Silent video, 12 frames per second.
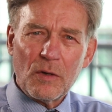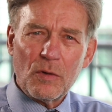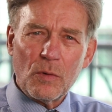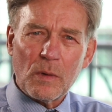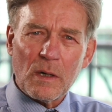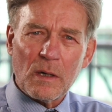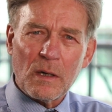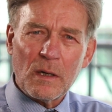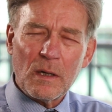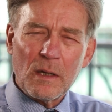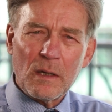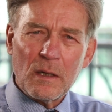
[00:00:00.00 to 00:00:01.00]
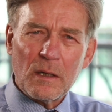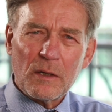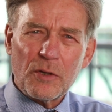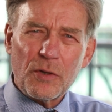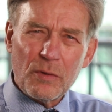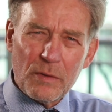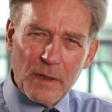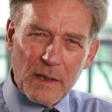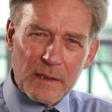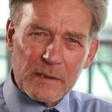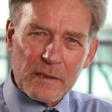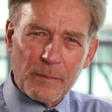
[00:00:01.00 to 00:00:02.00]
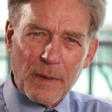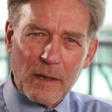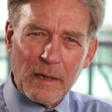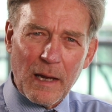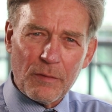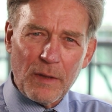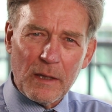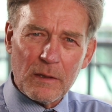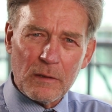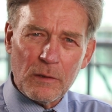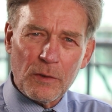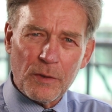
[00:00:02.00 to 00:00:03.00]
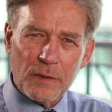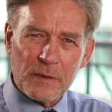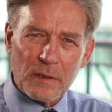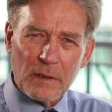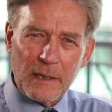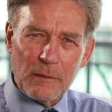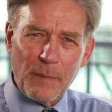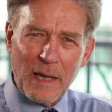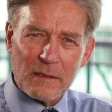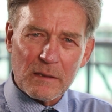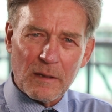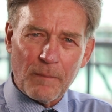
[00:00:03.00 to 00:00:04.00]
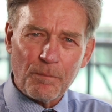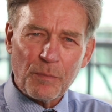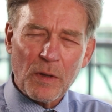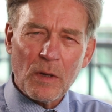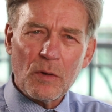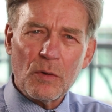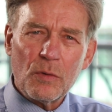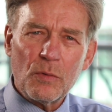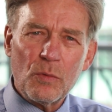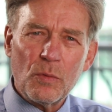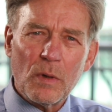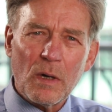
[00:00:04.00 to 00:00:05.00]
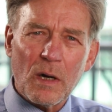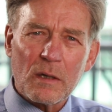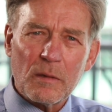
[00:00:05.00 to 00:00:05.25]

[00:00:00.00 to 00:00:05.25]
who are curious about how they can learn to lead better, who are